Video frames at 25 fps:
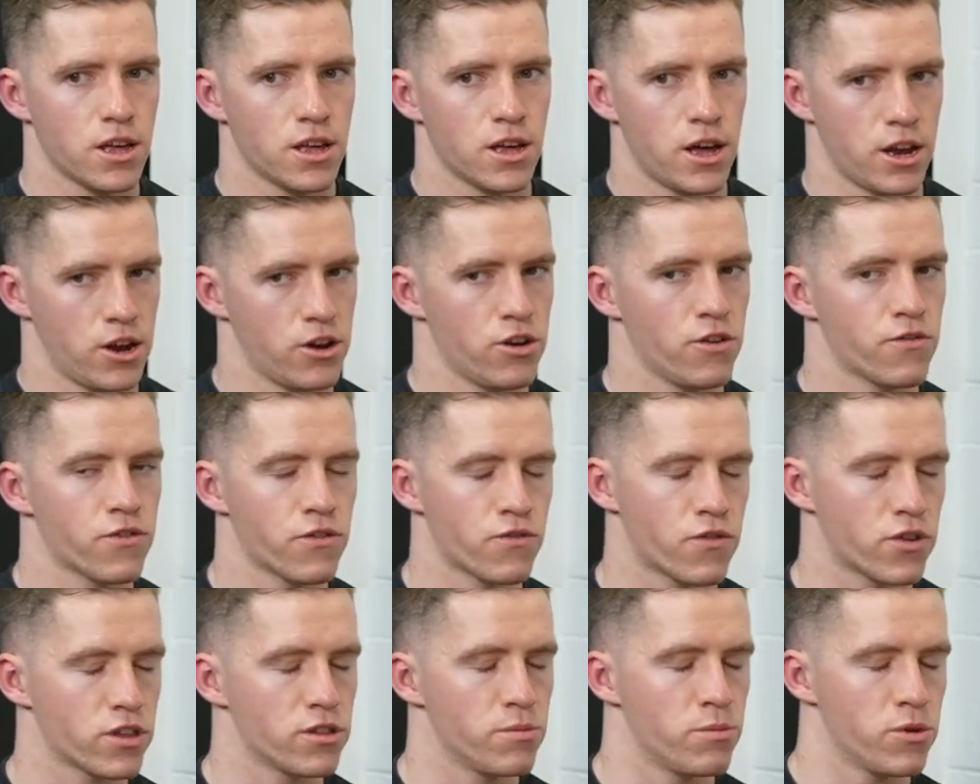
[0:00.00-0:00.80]
I don't know if
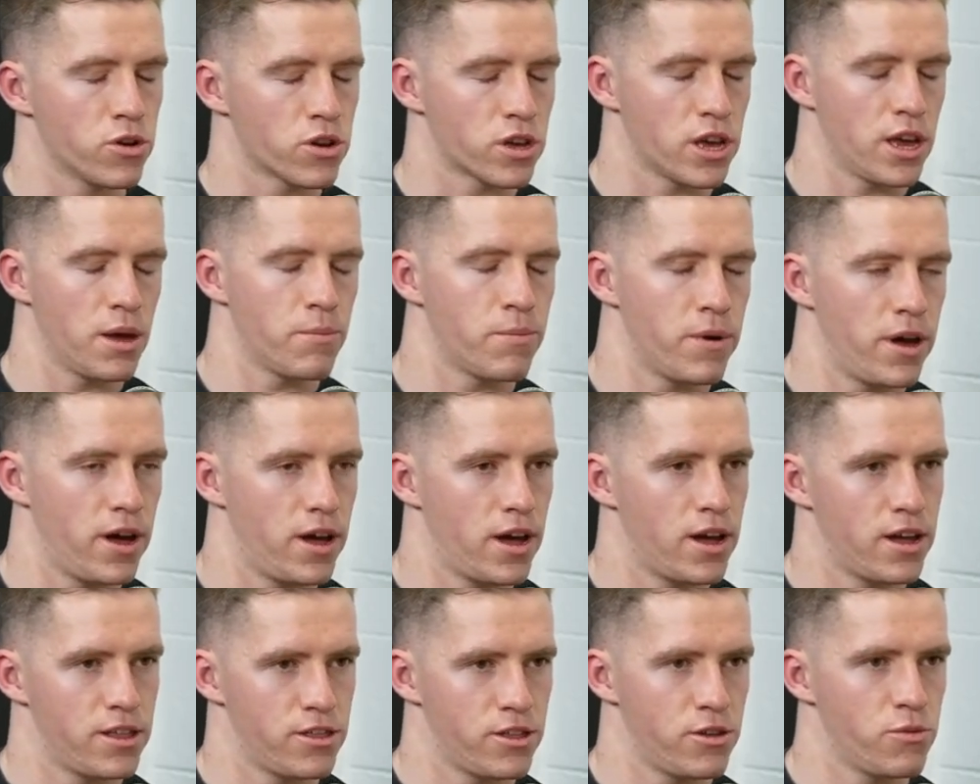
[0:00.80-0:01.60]
you've read the book yet, but
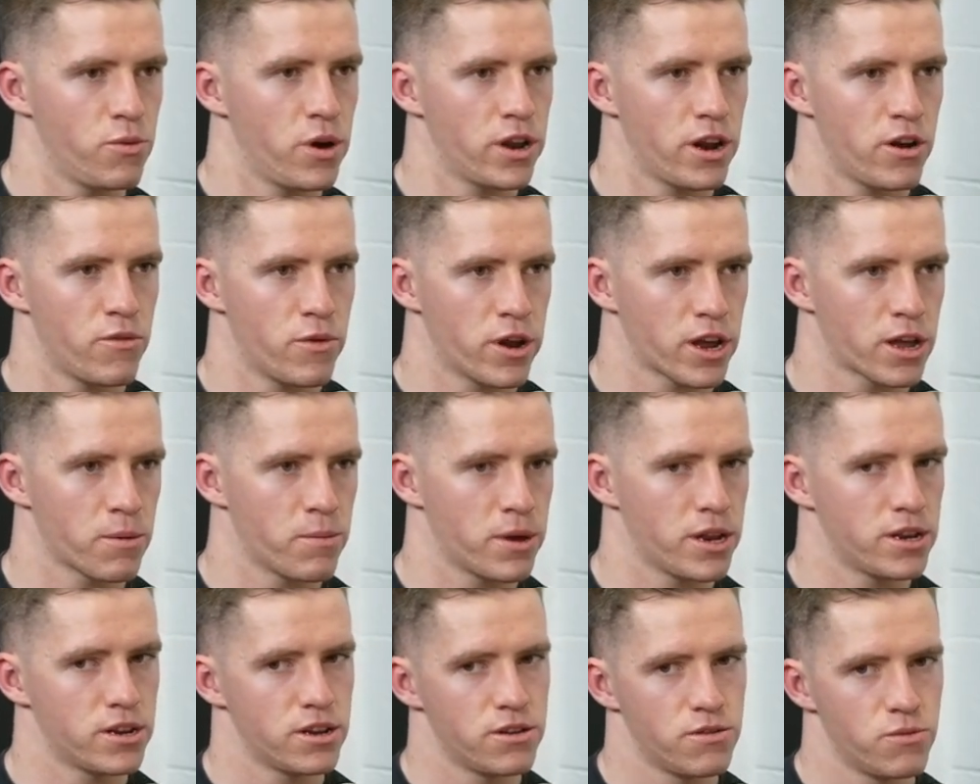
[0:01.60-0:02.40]
uh, the one I
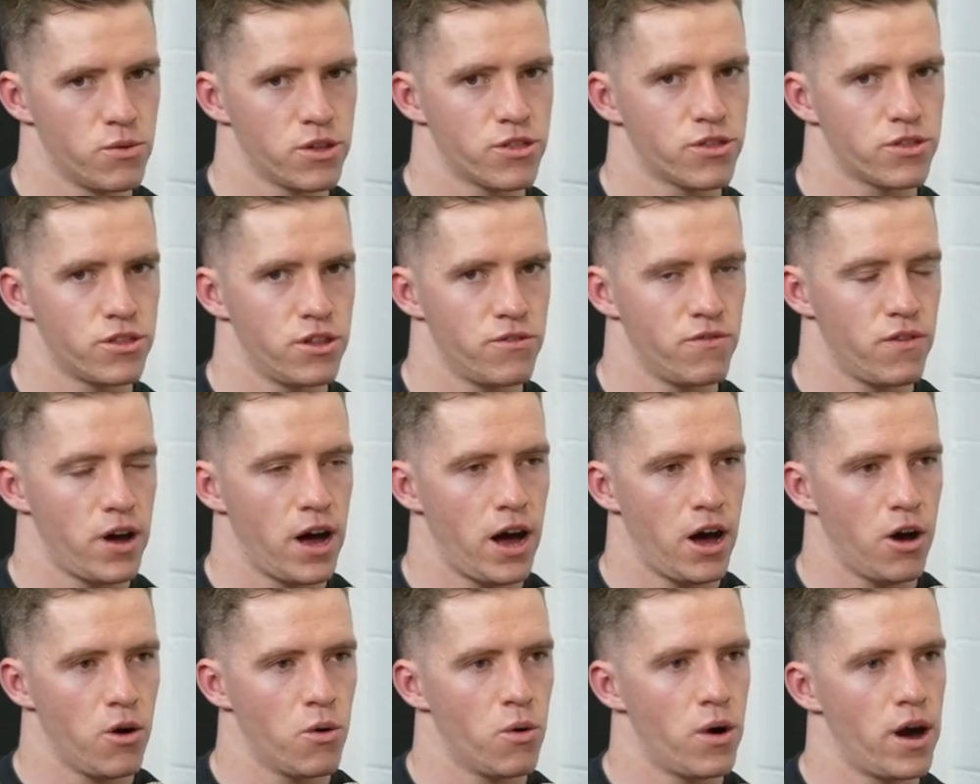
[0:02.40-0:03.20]
recommended with
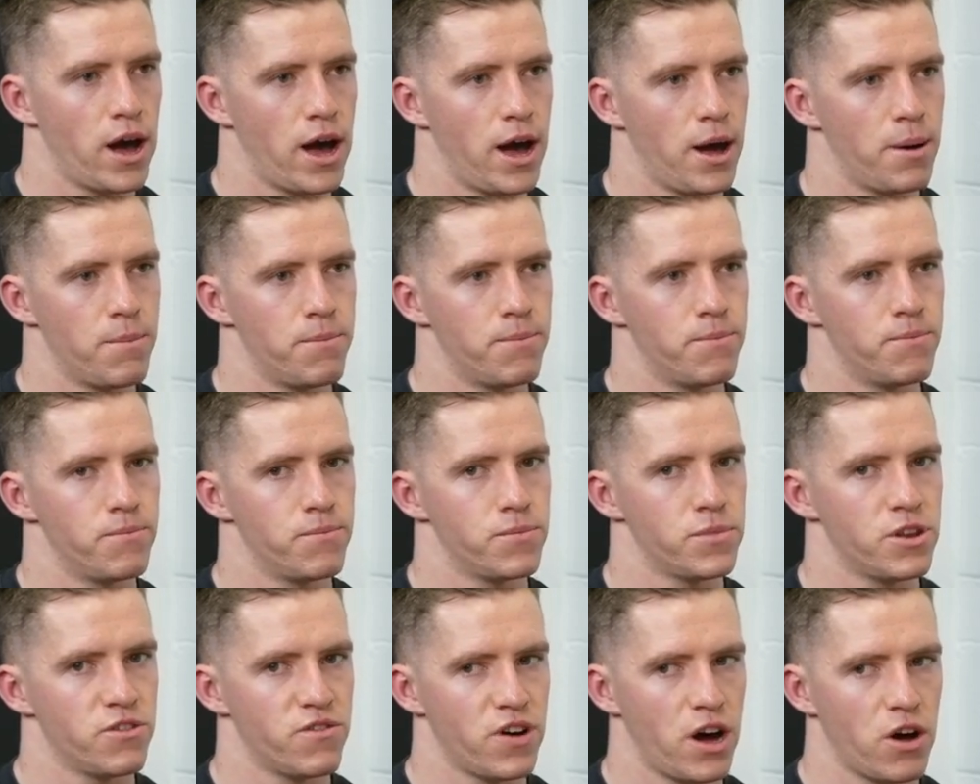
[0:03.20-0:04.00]
Naval um,
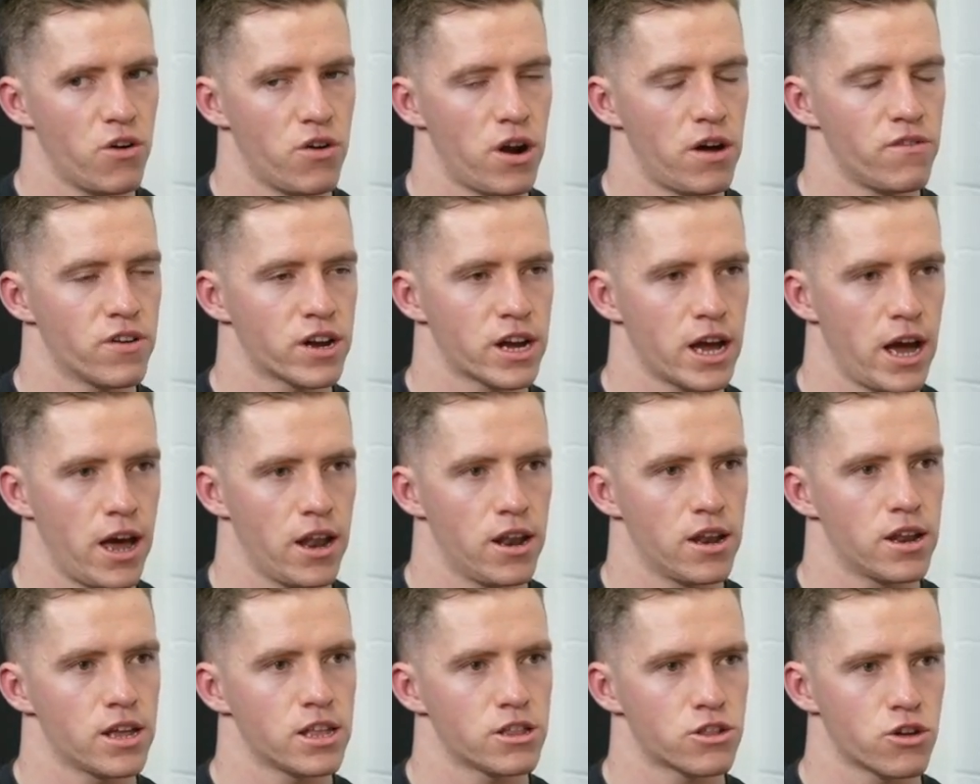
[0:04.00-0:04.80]
Naval Ravikant,
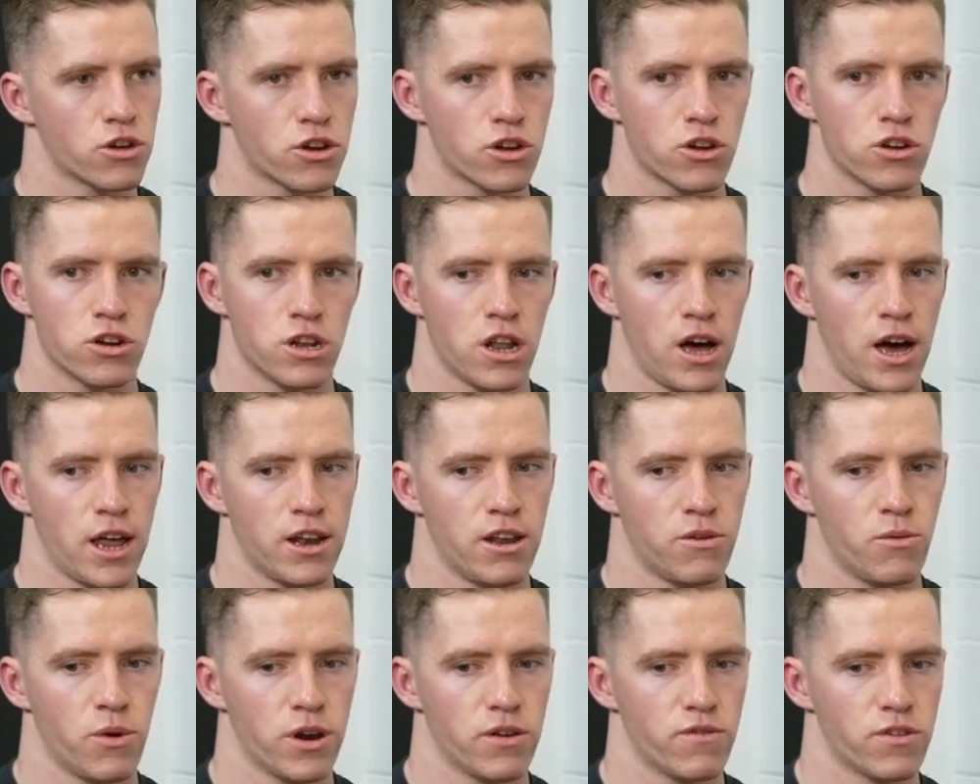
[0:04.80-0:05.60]
he's got a good line
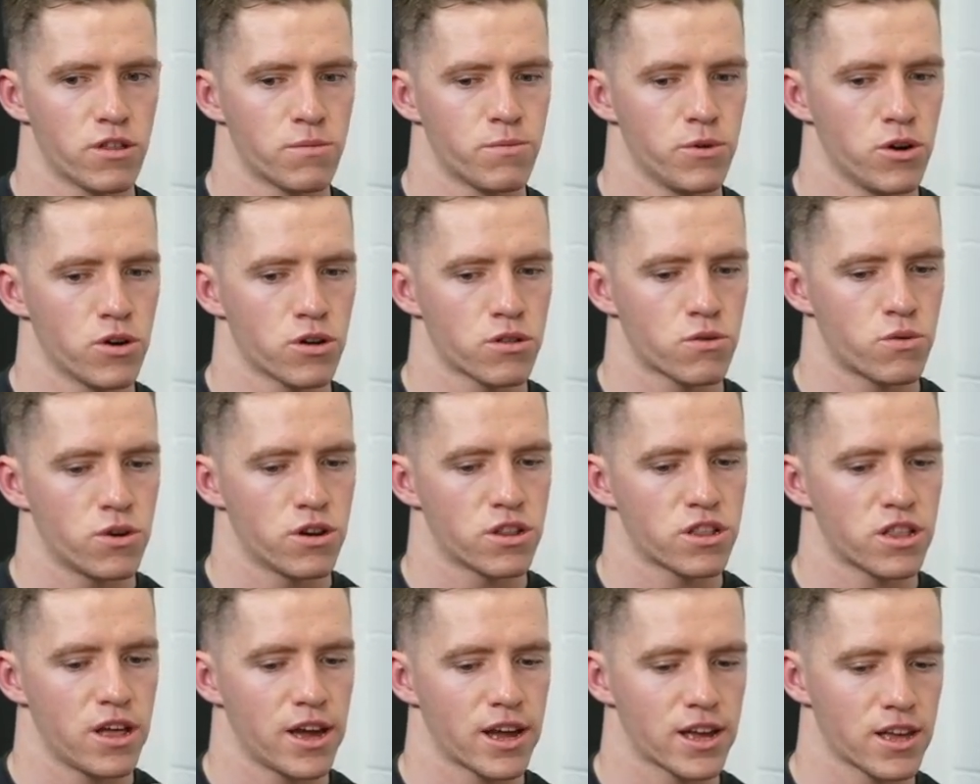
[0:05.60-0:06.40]
in one of his books where
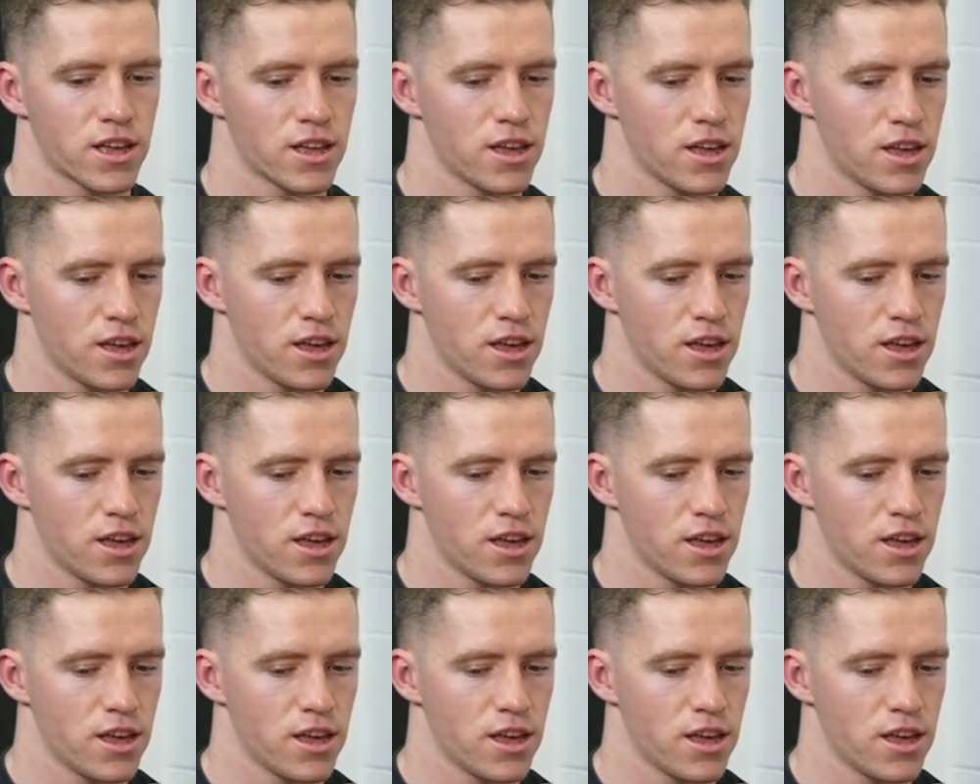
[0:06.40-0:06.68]
it's like,